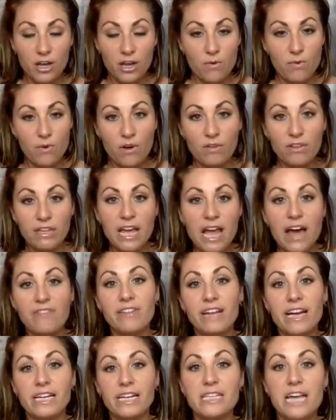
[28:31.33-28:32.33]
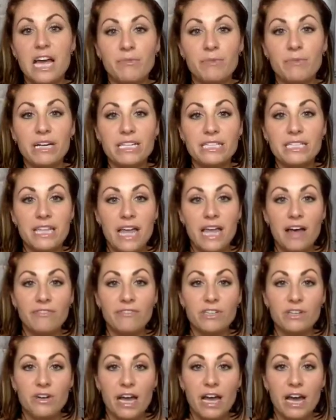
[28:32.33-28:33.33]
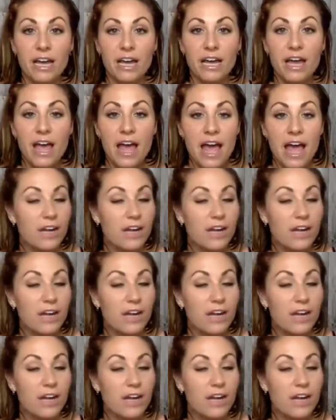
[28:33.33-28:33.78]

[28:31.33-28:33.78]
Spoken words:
we only have like 10 minutes left, okay?